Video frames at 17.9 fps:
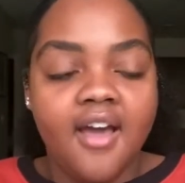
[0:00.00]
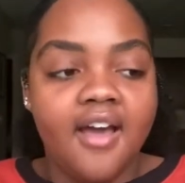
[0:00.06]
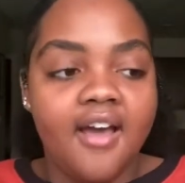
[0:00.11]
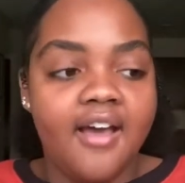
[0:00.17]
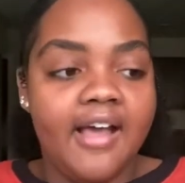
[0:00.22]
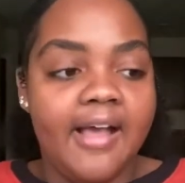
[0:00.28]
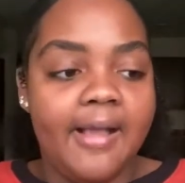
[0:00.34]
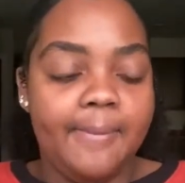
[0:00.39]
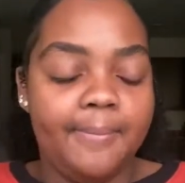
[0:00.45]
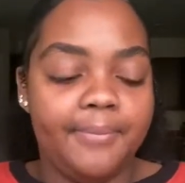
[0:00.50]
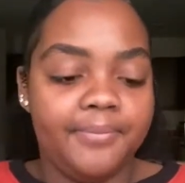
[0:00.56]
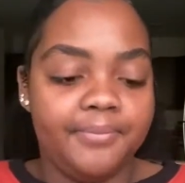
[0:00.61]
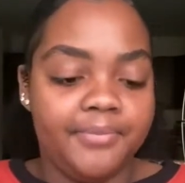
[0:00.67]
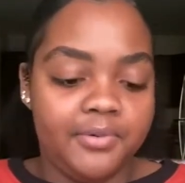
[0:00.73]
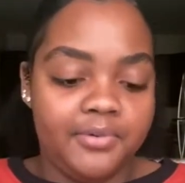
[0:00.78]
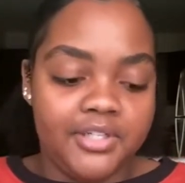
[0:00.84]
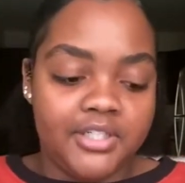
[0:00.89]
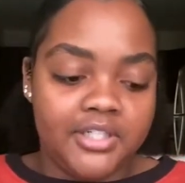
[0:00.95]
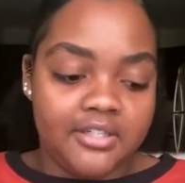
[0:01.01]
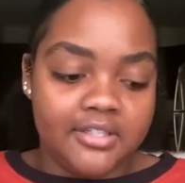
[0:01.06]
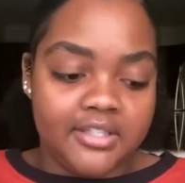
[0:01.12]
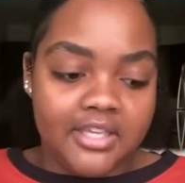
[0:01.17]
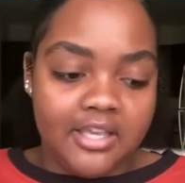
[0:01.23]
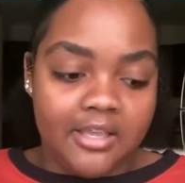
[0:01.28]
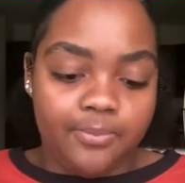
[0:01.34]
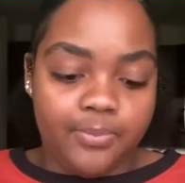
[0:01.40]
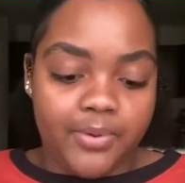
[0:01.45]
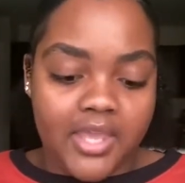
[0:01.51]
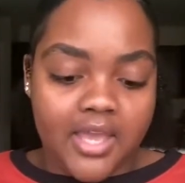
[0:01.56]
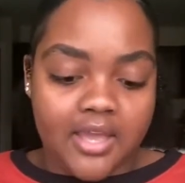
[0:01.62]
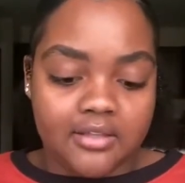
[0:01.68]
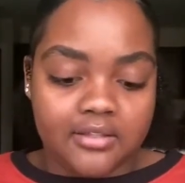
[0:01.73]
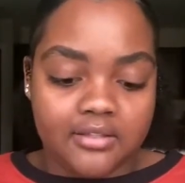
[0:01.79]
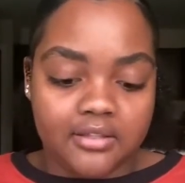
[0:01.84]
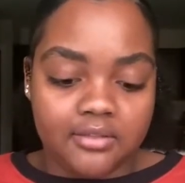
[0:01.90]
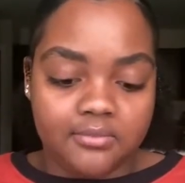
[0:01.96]
But we shall see. But
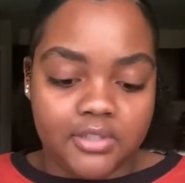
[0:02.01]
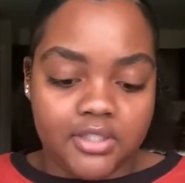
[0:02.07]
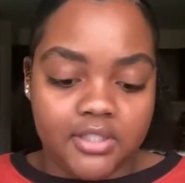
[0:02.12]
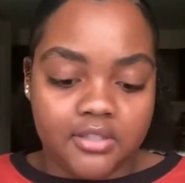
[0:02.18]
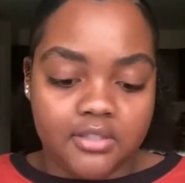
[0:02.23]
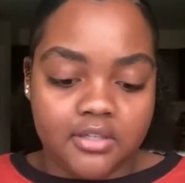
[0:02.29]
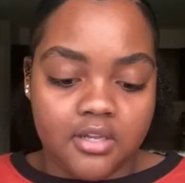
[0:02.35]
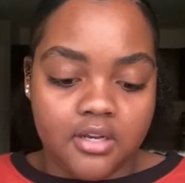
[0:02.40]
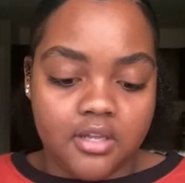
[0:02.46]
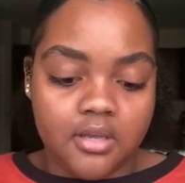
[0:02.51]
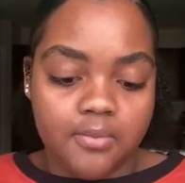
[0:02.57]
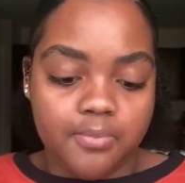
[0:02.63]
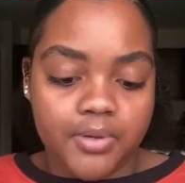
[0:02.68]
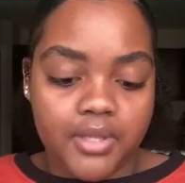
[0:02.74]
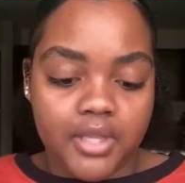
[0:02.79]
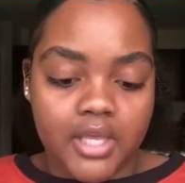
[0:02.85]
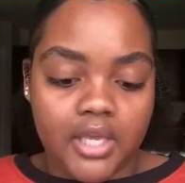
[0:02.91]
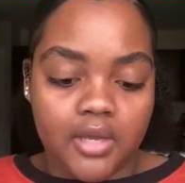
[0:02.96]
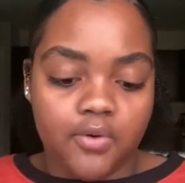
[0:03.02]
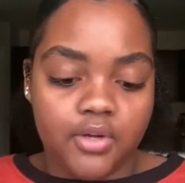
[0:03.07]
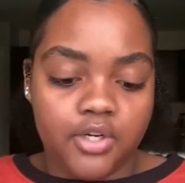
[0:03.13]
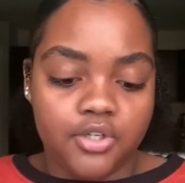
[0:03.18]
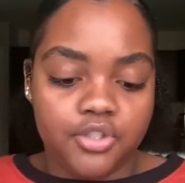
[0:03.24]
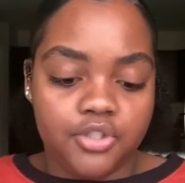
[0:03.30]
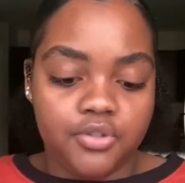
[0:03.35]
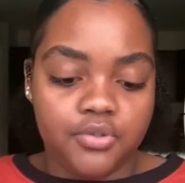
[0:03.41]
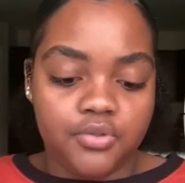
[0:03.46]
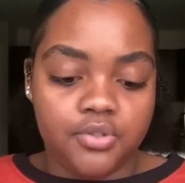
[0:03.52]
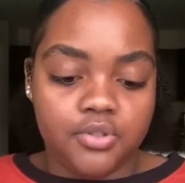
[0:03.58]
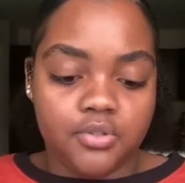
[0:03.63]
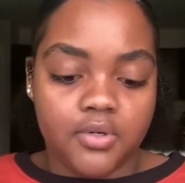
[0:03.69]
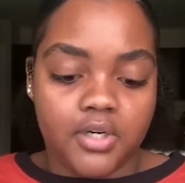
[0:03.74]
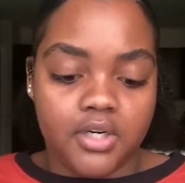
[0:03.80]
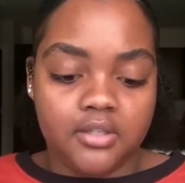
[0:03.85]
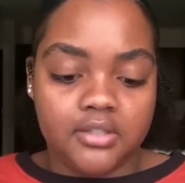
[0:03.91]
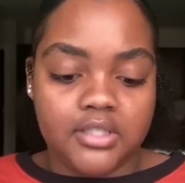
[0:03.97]
yeah, so I'm just gonna put 1 or 2
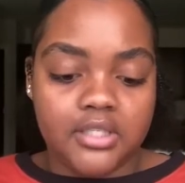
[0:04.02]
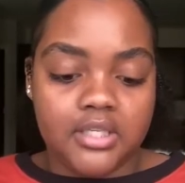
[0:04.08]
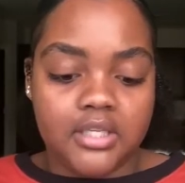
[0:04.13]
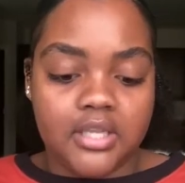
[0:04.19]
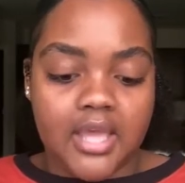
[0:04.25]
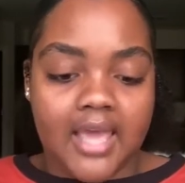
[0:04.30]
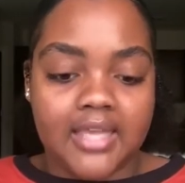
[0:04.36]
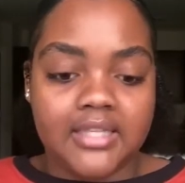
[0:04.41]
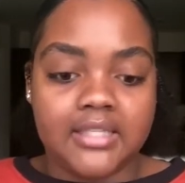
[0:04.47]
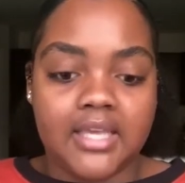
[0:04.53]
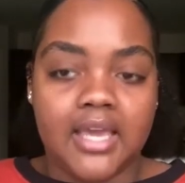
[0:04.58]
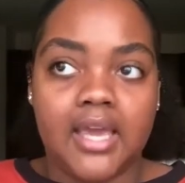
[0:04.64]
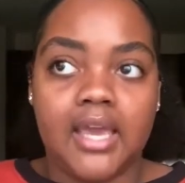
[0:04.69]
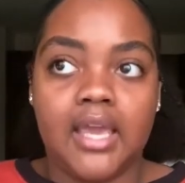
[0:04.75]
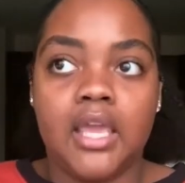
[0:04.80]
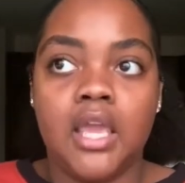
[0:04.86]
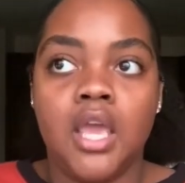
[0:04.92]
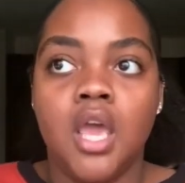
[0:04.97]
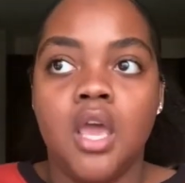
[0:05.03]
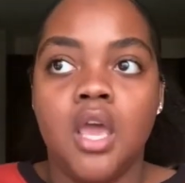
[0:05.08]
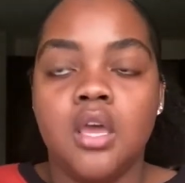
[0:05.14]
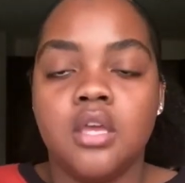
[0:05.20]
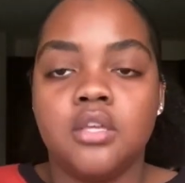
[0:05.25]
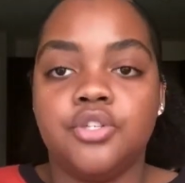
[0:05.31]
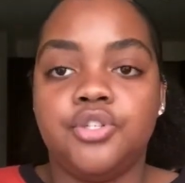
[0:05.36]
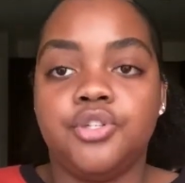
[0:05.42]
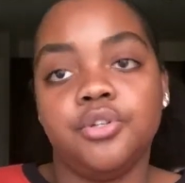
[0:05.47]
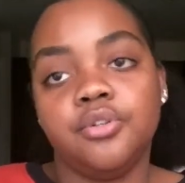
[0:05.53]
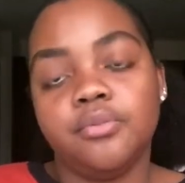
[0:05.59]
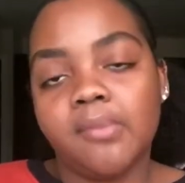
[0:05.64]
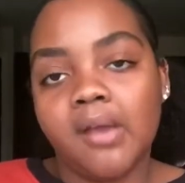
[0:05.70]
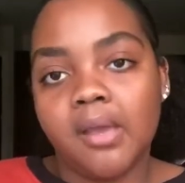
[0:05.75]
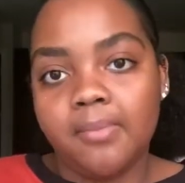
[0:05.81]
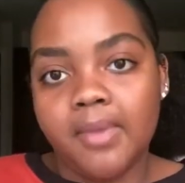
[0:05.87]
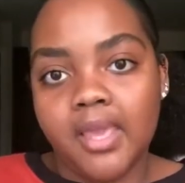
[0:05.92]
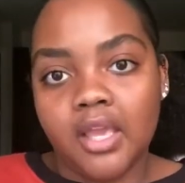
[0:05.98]
squirts, and as I do
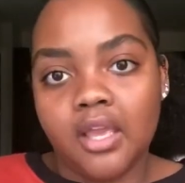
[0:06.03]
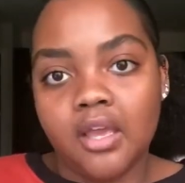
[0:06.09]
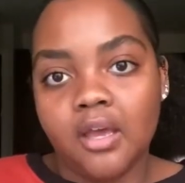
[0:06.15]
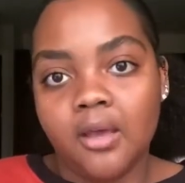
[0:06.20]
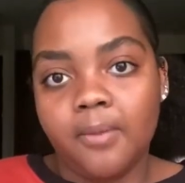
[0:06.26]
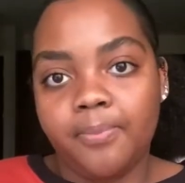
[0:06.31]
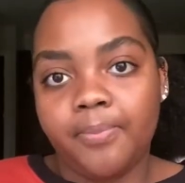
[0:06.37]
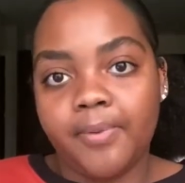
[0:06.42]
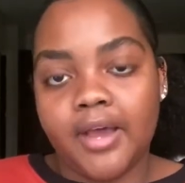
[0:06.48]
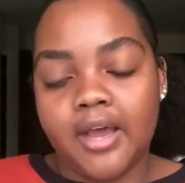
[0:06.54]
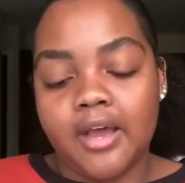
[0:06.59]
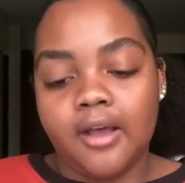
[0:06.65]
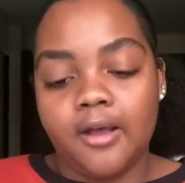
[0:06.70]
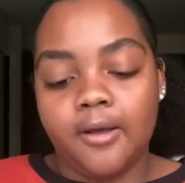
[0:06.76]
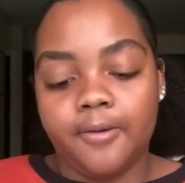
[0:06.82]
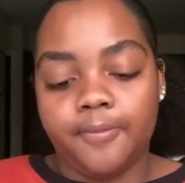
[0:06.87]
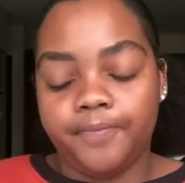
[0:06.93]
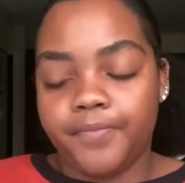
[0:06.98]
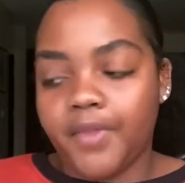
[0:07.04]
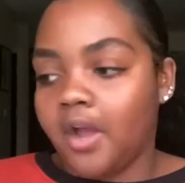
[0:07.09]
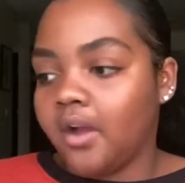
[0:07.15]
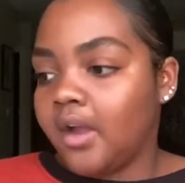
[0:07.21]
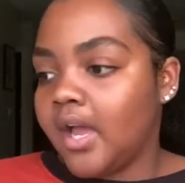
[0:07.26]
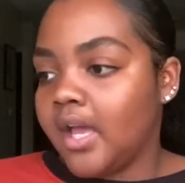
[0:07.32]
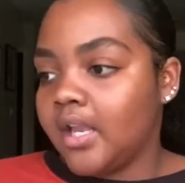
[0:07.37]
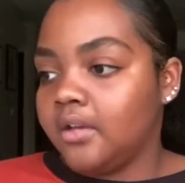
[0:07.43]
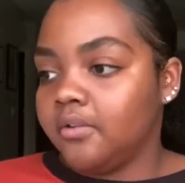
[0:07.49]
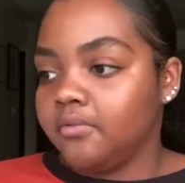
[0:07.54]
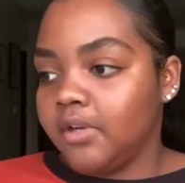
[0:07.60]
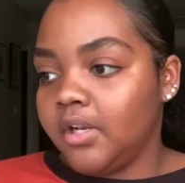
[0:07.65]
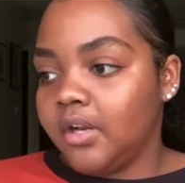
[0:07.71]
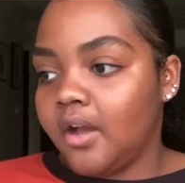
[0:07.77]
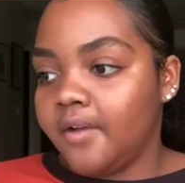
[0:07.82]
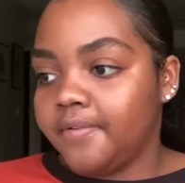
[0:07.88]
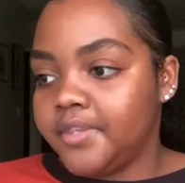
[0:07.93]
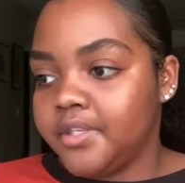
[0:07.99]
my makeup, I'll kind of
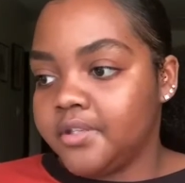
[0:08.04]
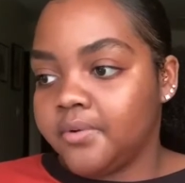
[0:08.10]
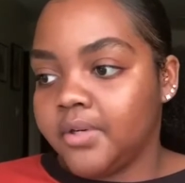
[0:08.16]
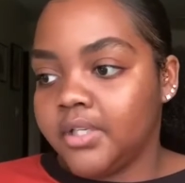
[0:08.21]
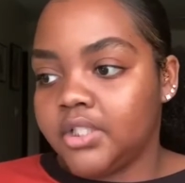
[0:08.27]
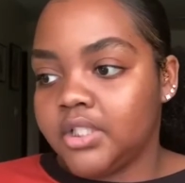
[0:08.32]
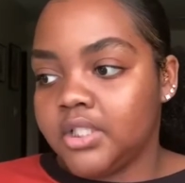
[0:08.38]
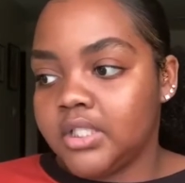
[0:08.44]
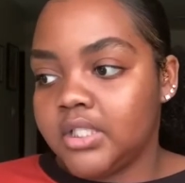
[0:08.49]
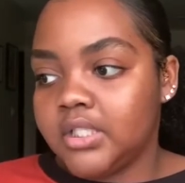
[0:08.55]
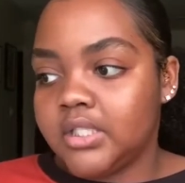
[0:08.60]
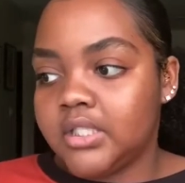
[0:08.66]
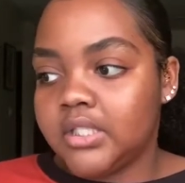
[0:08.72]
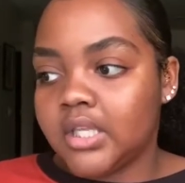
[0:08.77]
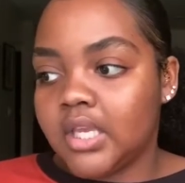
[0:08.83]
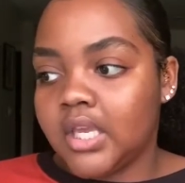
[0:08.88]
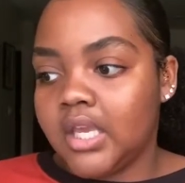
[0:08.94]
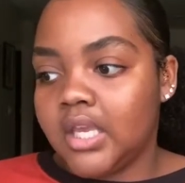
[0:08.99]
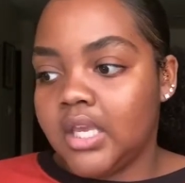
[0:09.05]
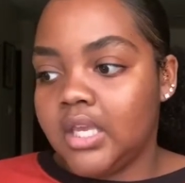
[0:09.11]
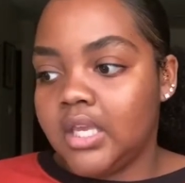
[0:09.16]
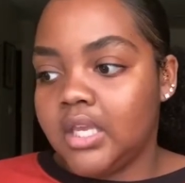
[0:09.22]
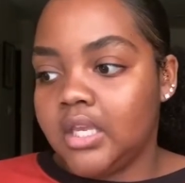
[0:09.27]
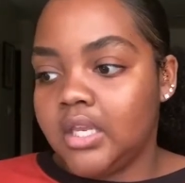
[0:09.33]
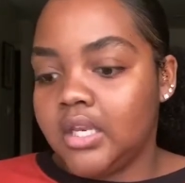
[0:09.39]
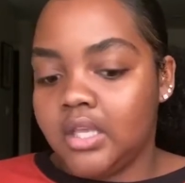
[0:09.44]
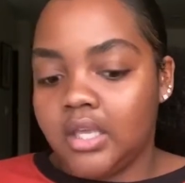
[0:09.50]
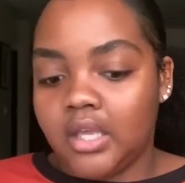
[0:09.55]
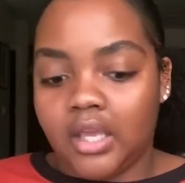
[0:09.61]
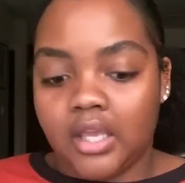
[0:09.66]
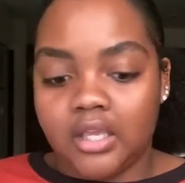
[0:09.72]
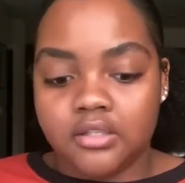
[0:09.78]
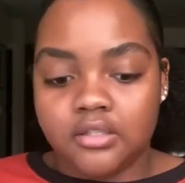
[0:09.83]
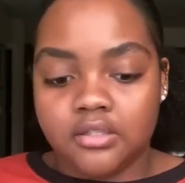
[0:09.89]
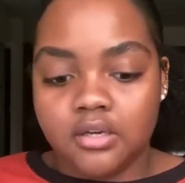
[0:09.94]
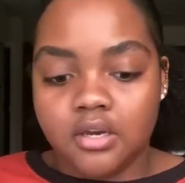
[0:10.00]
read off these questions and
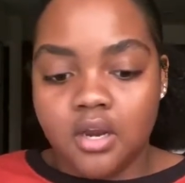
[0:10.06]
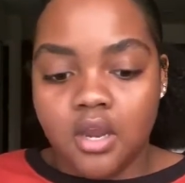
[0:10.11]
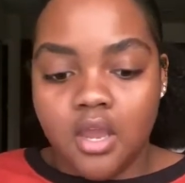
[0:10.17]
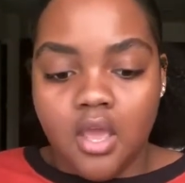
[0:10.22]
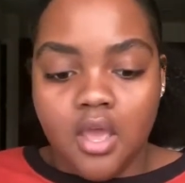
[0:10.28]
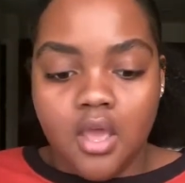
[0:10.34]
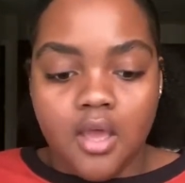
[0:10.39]
answer.